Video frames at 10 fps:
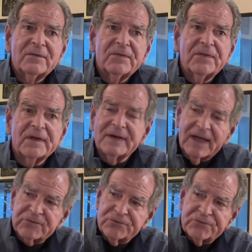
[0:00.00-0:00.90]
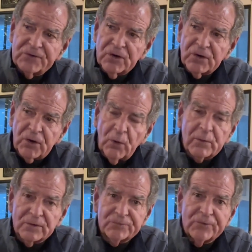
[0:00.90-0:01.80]
The next
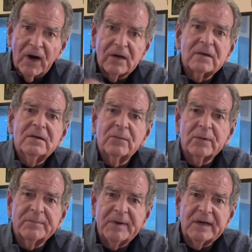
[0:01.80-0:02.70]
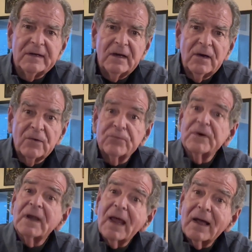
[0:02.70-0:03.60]
lower rung would be
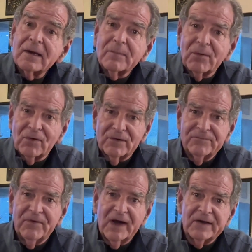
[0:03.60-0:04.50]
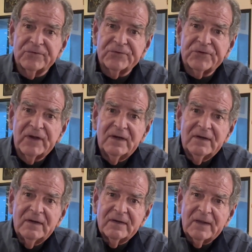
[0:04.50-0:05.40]
reliable advice.
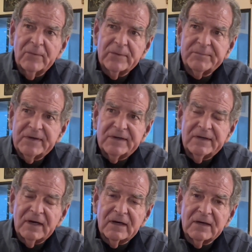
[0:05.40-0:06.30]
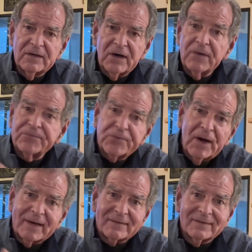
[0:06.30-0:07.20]
That would be a
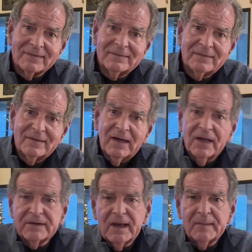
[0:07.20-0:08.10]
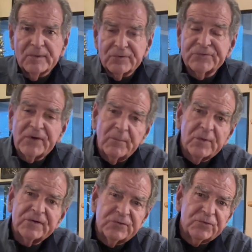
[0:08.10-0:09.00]
friend, a neighbor,
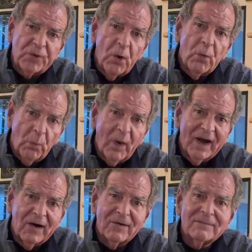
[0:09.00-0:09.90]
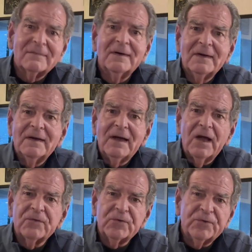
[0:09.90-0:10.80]
someone you know well,
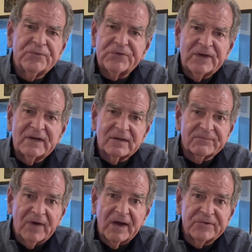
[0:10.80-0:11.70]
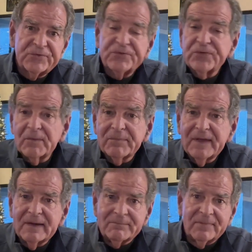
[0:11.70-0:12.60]
and you seek advice from
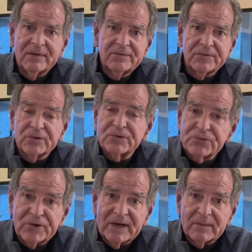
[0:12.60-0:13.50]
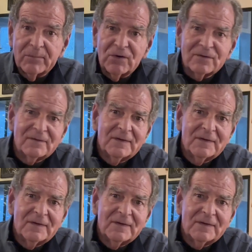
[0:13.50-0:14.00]
them. They're credible.